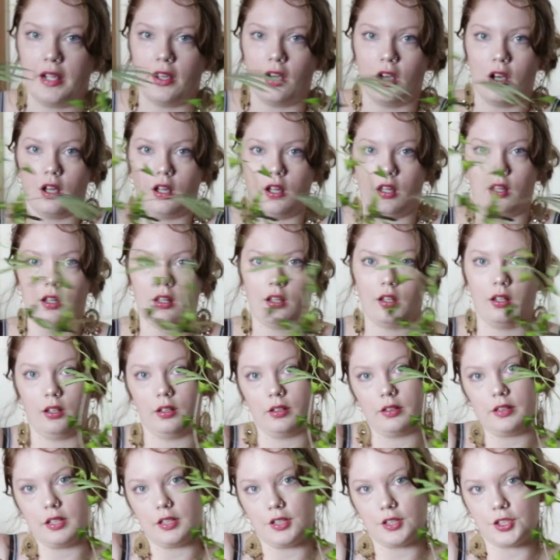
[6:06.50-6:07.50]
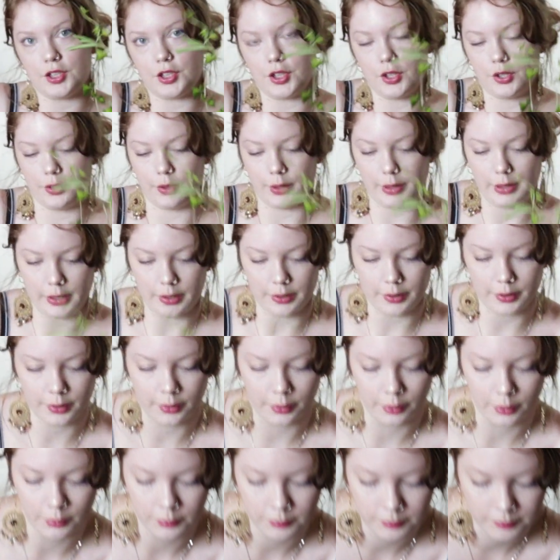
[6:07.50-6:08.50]
haul to show
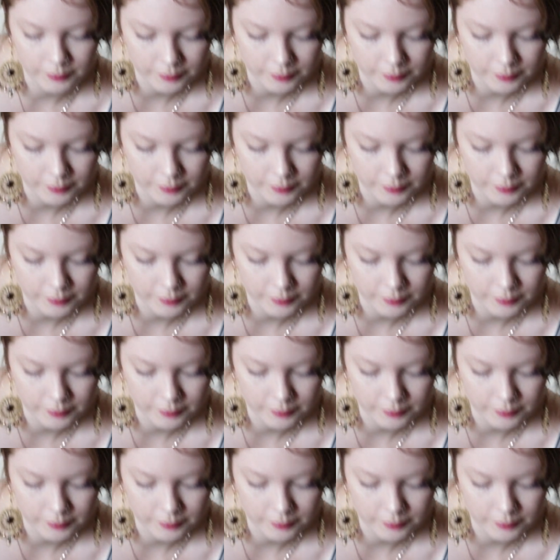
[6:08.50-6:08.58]
you.